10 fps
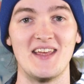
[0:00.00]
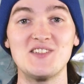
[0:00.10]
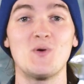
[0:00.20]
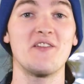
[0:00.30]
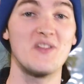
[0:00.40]

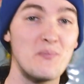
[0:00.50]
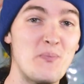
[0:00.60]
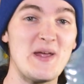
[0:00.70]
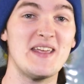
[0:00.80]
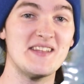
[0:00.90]
It's one of the
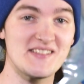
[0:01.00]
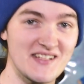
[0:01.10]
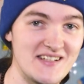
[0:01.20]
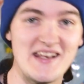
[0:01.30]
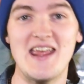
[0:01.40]

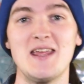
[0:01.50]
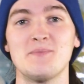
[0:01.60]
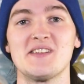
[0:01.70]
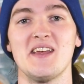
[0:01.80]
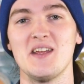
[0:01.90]
biggest
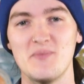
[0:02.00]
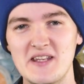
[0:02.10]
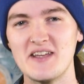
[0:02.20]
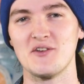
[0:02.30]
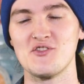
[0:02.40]
names in
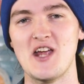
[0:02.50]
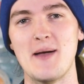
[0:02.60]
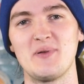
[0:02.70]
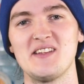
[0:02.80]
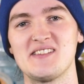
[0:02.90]
beginner
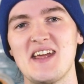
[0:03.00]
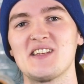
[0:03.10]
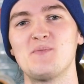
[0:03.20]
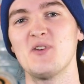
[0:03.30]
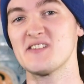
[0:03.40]
Japanese
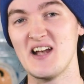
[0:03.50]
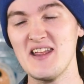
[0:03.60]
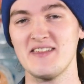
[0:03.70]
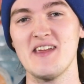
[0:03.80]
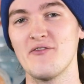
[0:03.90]
textbooks, and
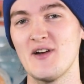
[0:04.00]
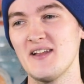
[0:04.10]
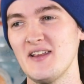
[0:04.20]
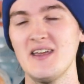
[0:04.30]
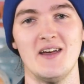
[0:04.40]
I think,
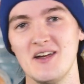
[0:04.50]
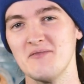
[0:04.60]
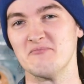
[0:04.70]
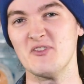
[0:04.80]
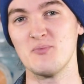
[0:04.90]
frankly,
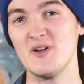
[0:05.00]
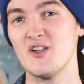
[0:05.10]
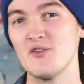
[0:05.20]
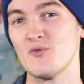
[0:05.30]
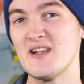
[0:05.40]
for a pretty
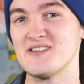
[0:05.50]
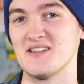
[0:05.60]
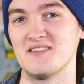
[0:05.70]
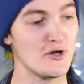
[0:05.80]
good reason.